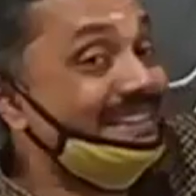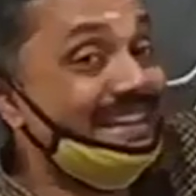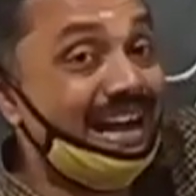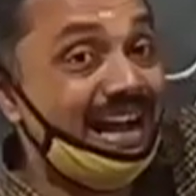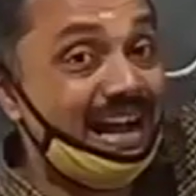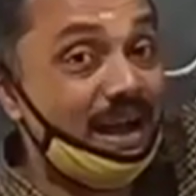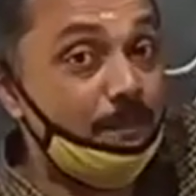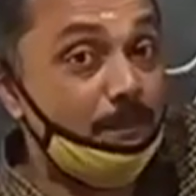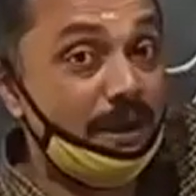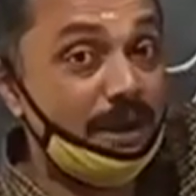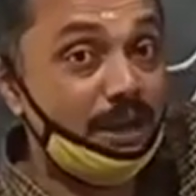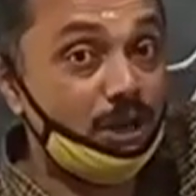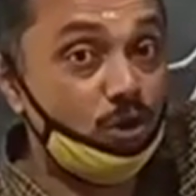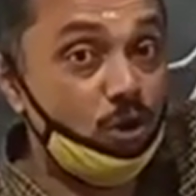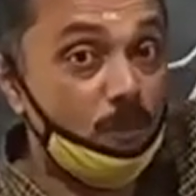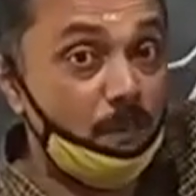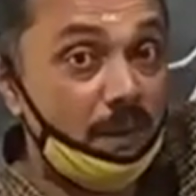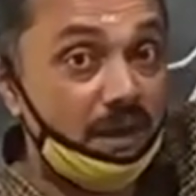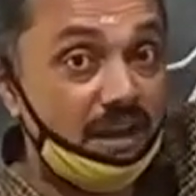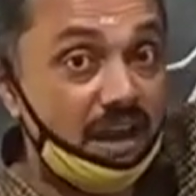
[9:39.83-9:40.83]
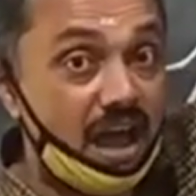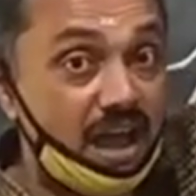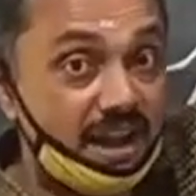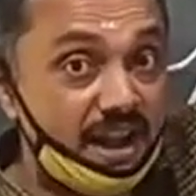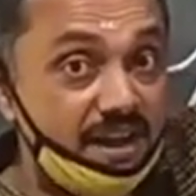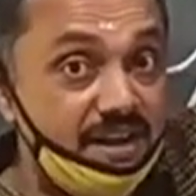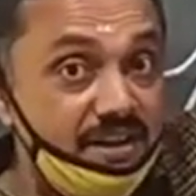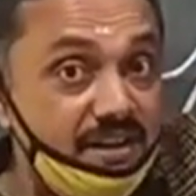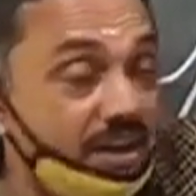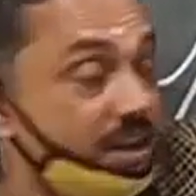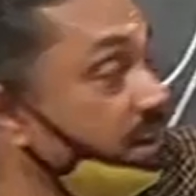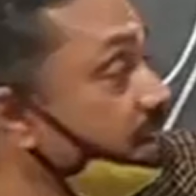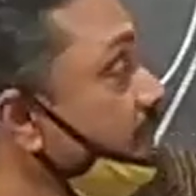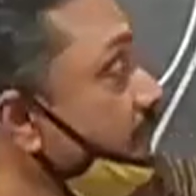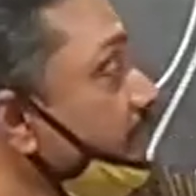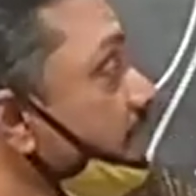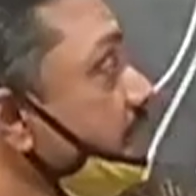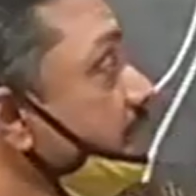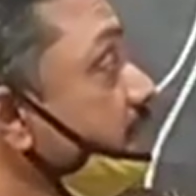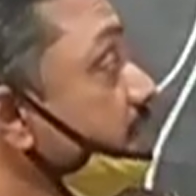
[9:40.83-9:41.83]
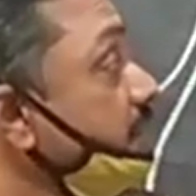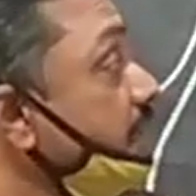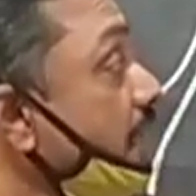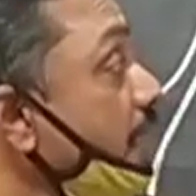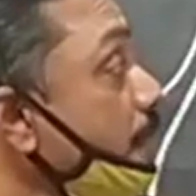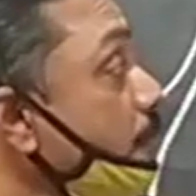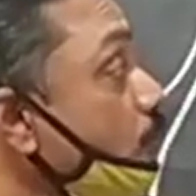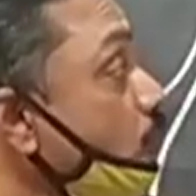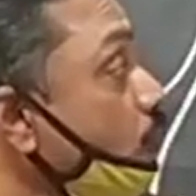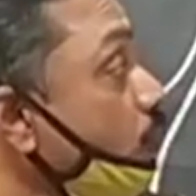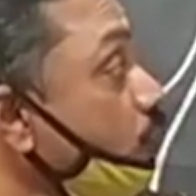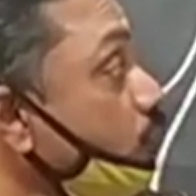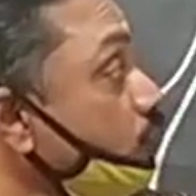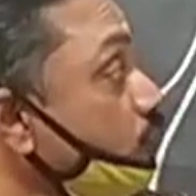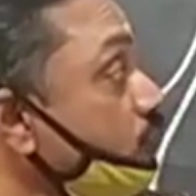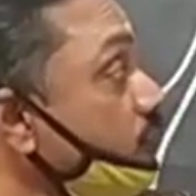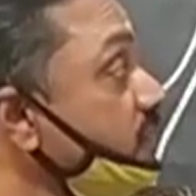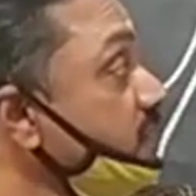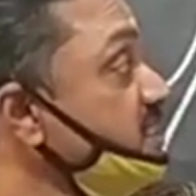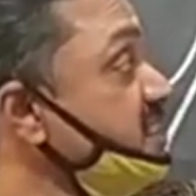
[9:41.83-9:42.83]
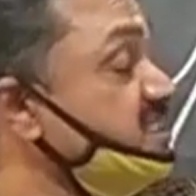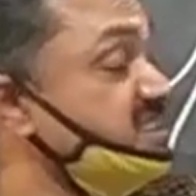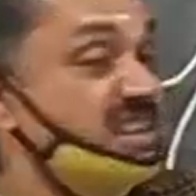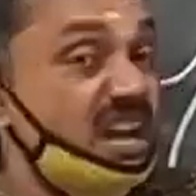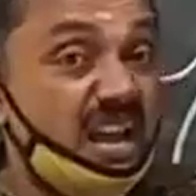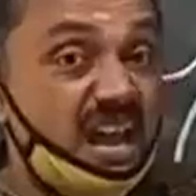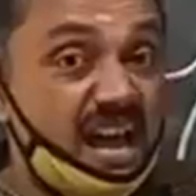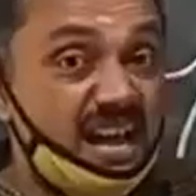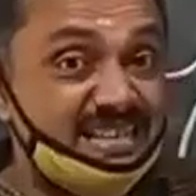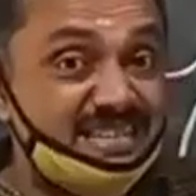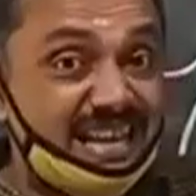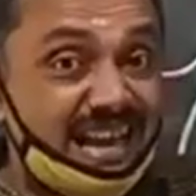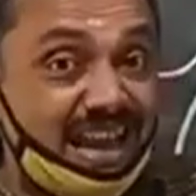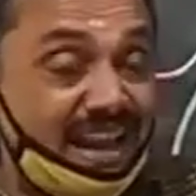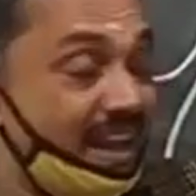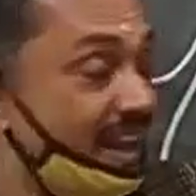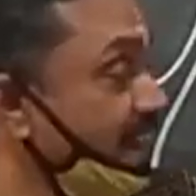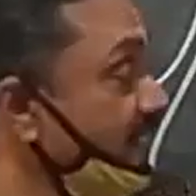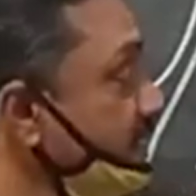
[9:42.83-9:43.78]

the micropylar end. 3 move towards the chalazal end.